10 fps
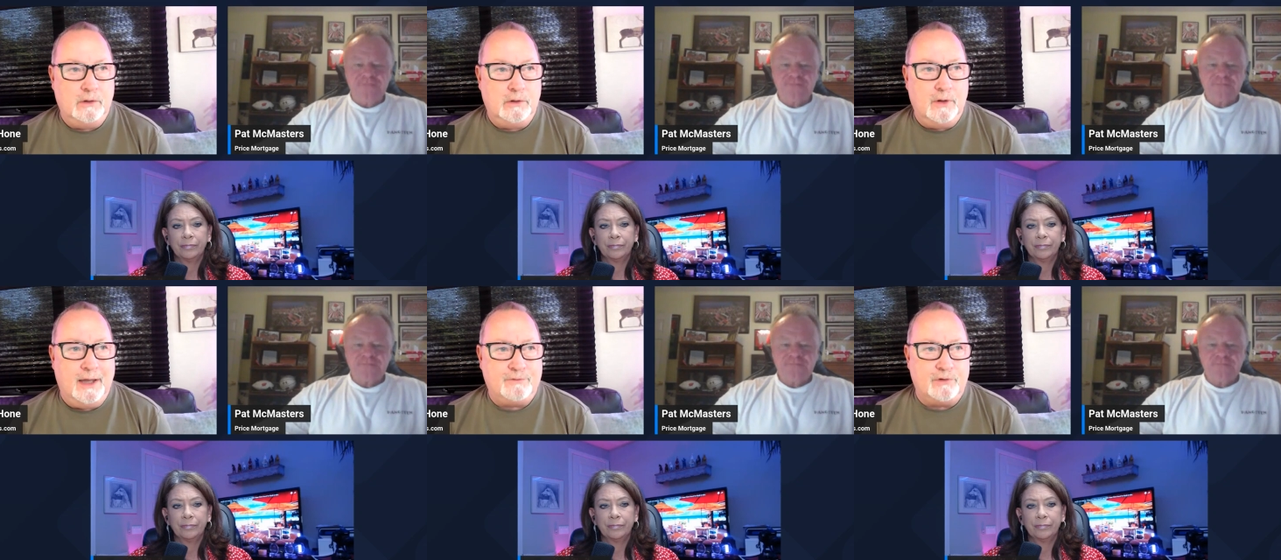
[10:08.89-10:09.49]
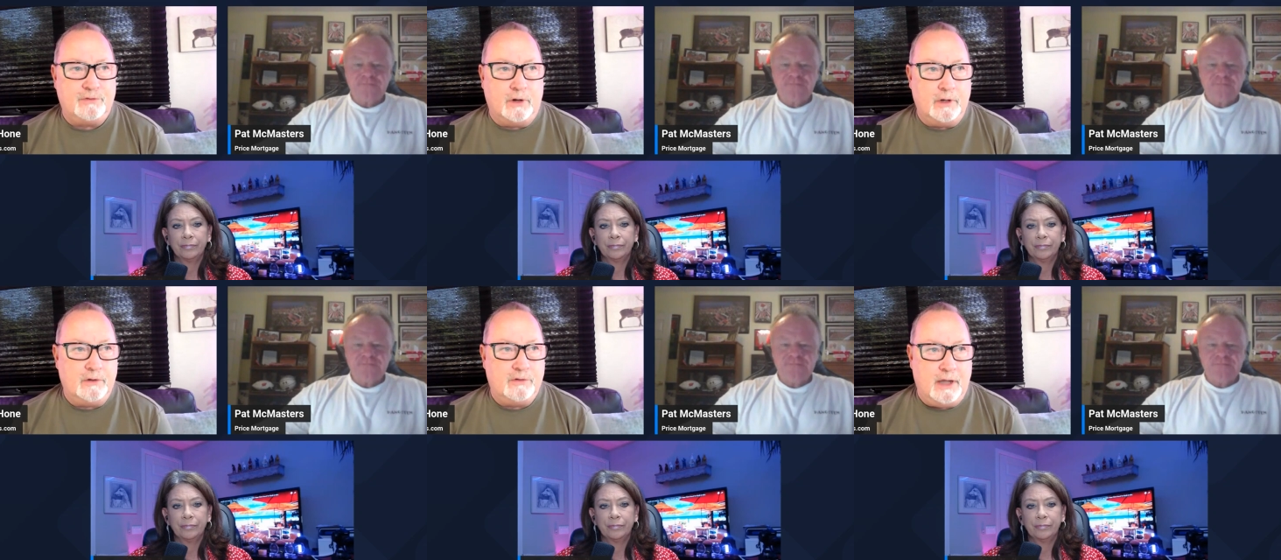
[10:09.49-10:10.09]
Speaker 1: you have to start
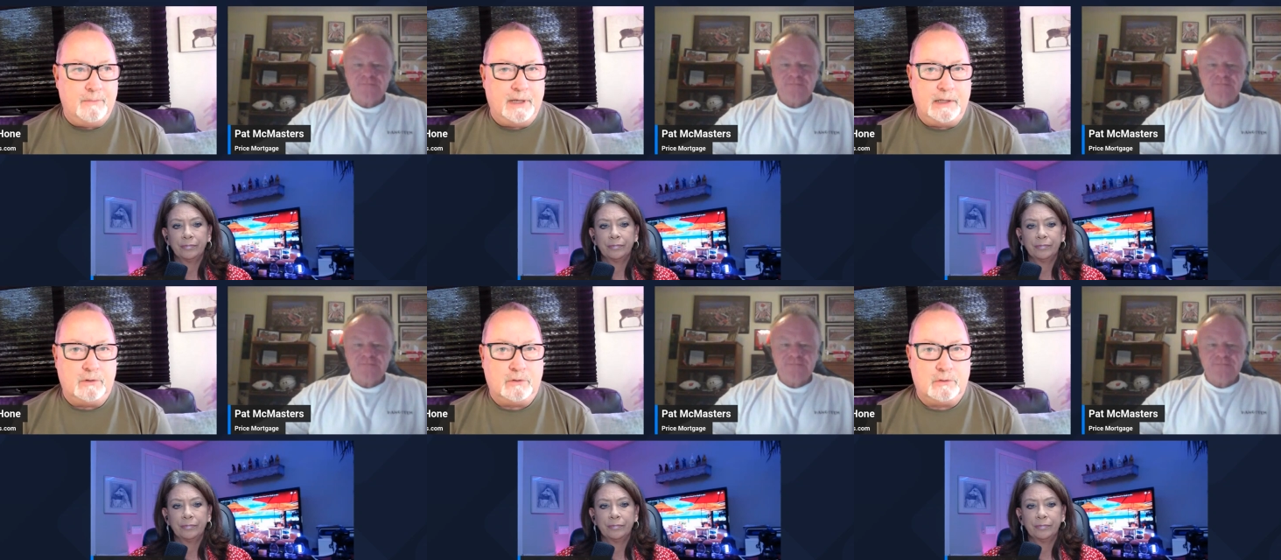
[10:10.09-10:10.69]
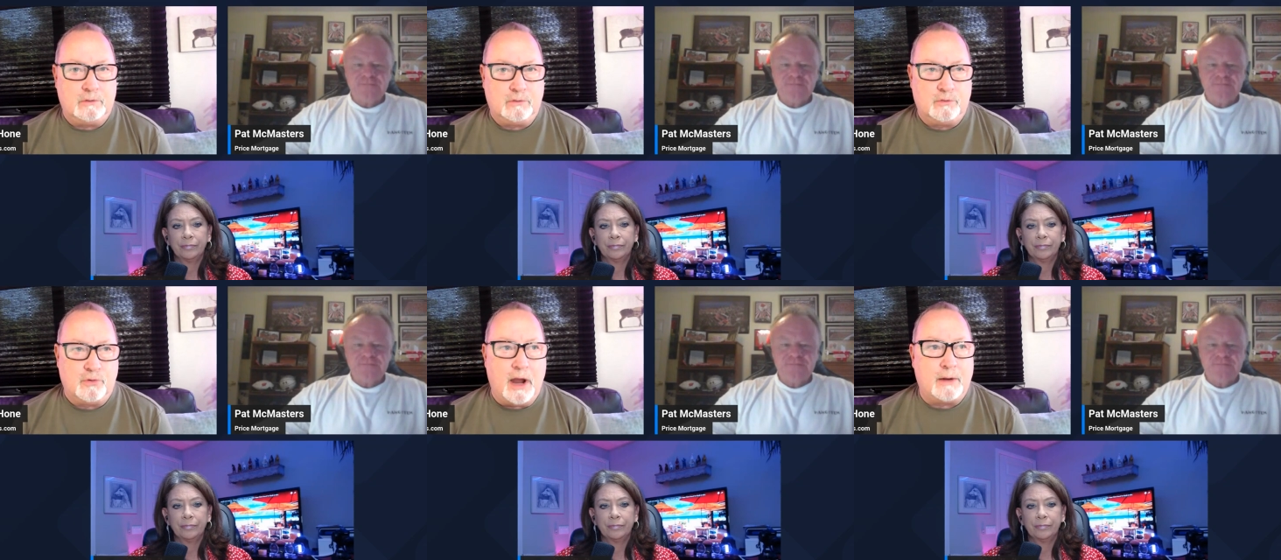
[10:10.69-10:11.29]
examining
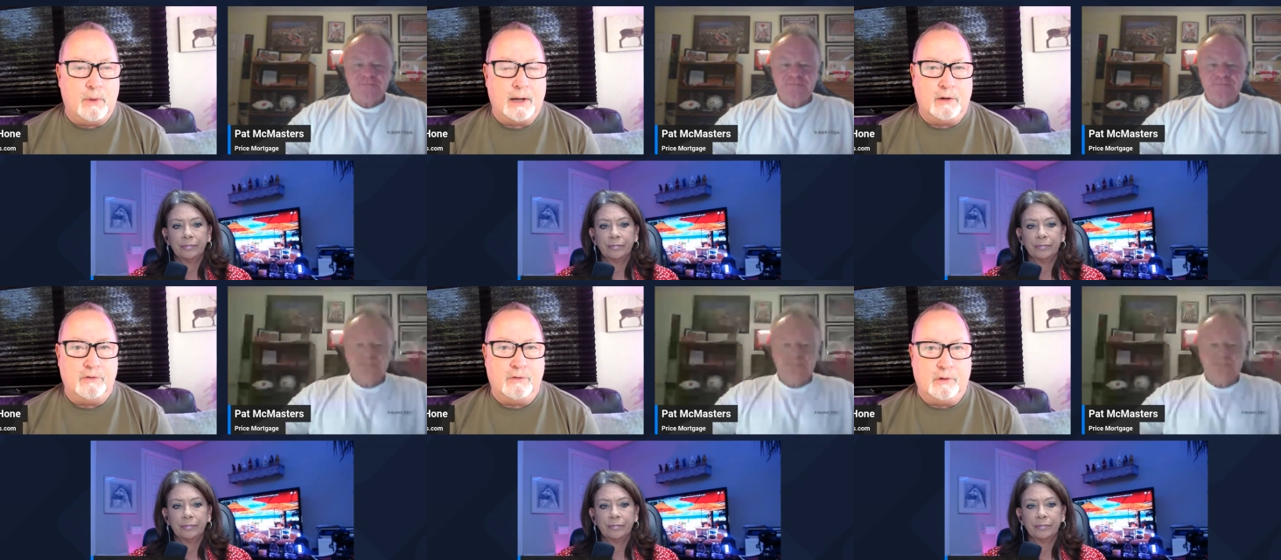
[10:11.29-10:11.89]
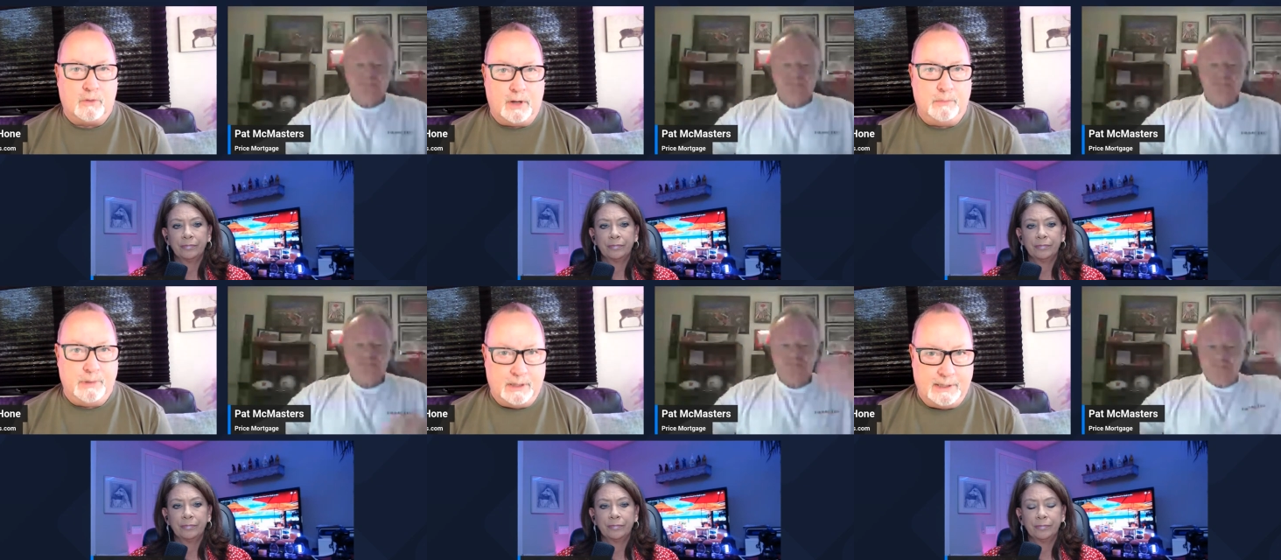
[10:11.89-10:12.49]
track records and
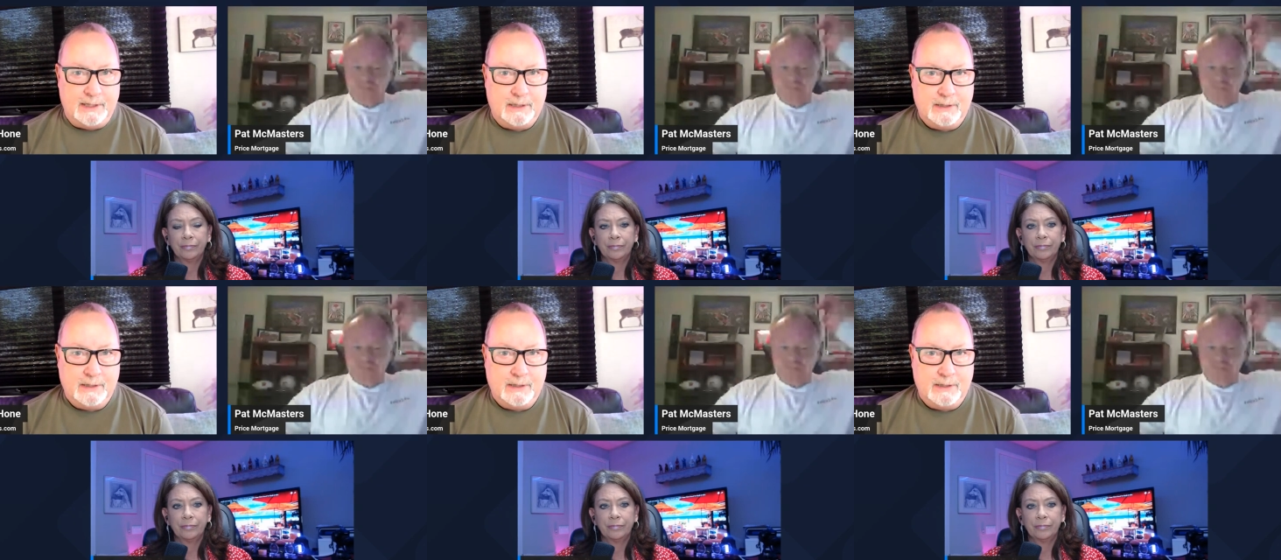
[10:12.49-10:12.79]
credibility.